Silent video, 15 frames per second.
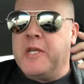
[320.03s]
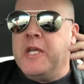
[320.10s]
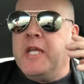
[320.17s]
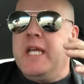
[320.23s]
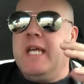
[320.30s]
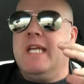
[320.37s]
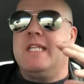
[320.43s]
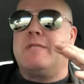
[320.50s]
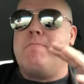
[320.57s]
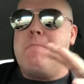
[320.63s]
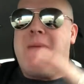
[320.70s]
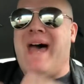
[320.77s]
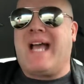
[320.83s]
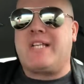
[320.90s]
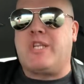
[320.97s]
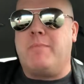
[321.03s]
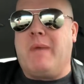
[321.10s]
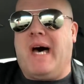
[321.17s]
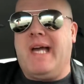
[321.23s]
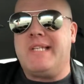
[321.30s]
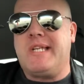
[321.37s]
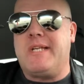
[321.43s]
is
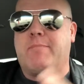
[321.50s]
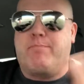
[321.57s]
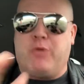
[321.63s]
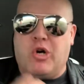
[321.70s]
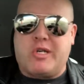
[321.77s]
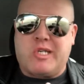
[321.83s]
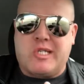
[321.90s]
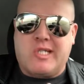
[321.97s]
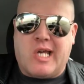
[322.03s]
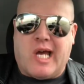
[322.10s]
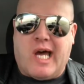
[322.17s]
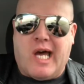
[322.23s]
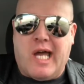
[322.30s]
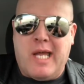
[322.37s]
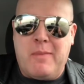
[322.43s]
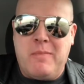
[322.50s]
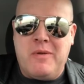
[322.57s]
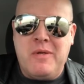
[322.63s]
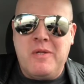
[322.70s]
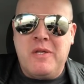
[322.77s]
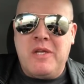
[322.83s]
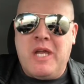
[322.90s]
maximizing booked time
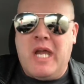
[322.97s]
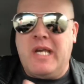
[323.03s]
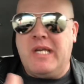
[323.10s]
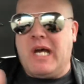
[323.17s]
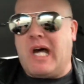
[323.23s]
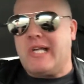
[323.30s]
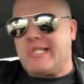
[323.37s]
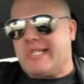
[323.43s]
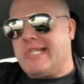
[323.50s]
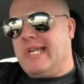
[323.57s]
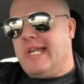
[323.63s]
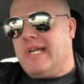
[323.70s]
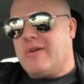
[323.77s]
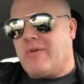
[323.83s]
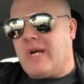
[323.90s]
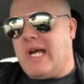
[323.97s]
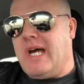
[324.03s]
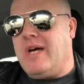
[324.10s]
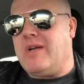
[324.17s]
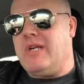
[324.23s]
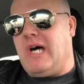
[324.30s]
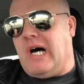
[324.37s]
and not sitting
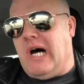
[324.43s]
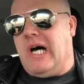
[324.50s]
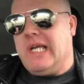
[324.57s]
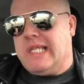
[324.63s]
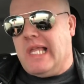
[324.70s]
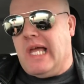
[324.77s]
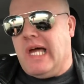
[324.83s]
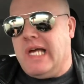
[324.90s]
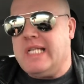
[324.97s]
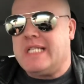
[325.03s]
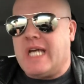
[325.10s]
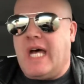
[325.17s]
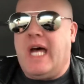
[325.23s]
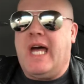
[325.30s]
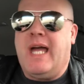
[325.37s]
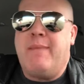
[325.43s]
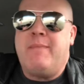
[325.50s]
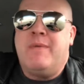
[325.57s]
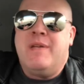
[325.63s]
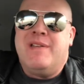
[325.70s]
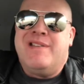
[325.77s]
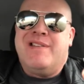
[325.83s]
around online
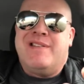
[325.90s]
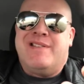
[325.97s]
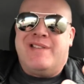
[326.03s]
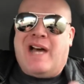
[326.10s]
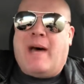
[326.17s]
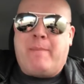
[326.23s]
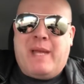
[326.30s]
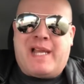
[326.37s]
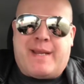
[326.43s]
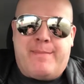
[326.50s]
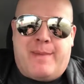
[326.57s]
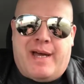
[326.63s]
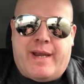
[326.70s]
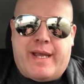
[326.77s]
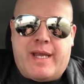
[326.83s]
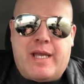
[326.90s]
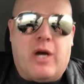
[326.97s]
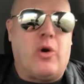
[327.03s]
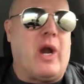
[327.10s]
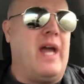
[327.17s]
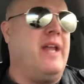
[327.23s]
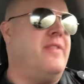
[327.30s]
time not making money,
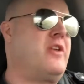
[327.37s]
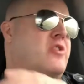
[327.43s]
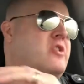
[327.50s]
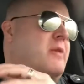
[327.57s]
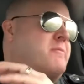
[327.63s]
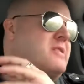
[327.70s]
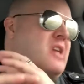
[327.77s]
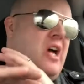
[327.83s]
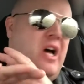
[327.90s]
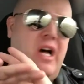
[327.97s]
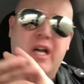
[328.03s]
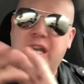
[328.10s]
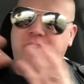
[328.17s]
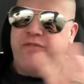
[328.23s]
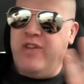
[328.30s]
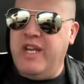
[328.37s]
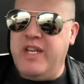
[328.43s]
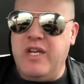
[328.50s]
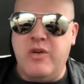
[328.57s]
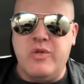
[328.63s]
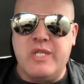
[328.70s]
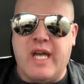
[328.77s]
all right? And there's a ton of
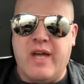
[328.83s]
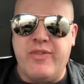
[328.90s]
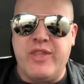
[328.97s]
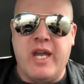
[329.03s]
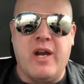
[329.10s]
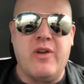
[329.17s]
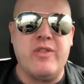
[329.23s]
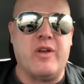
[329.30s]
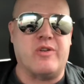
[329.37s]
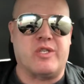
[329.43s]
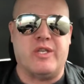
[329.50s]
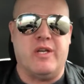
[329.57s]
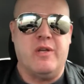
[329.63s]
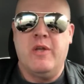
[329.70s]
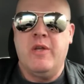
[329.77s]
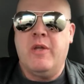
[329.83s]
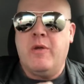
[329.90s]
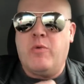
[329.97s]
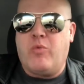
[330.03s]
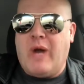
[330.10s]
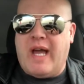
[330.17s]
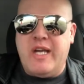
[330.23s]
videos out there. There's the
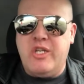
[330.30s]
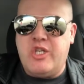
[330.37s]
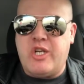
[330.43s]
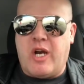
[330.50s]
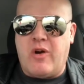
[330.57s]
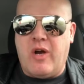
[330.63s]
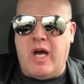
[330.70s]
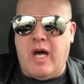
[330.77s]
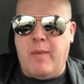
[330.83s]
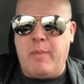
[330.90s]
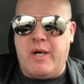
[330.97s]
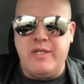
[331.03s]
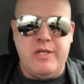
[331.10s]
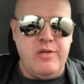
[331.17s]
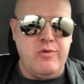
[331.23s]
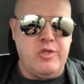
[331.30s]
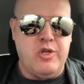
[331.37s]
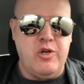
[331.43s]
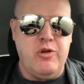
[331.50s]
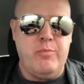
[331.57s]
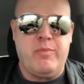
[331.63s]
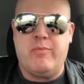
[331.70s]
Rideshare Hub on
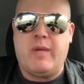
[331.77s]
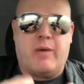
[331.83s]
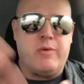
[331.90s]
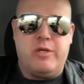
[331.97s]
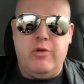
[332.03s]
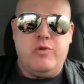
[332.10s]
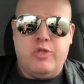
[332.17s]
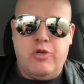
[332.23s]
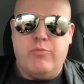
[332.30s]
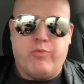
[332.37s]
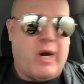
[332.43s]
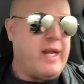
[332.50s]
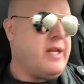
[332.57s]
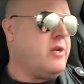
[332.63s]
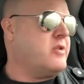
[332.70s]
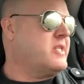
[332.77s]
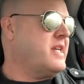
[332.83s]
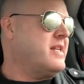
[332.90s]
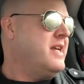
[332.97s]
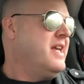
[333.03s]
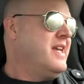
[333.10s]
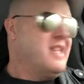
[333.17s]
YouTube. YouTube right here
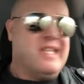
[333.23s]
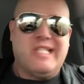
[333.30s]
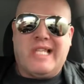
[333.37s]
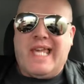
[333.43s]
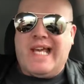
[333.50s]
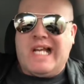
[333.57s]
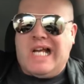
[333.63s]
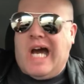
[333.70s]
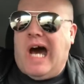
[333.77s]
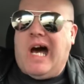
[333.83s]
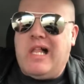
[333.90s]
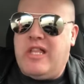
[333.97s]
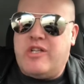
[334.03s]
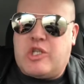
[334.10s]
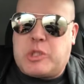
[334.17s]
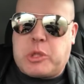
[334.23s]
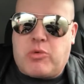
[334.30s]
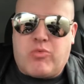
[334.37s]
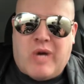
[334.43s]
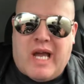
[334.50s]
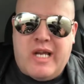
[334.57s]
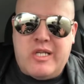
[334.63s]
it's like college for
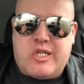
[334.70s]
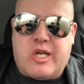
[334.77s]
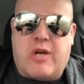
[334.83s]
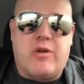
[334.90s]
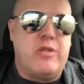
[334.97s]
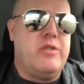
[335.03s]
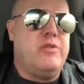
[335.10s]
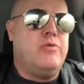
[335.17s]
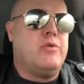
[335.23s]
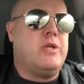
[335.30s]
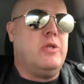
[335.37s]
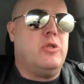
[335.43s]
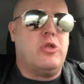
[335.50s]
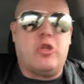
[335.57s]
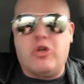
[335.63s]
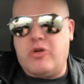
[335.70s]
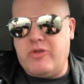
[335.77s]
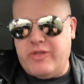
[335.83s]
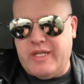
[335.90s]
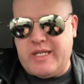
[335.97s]
rideshare. You can learn this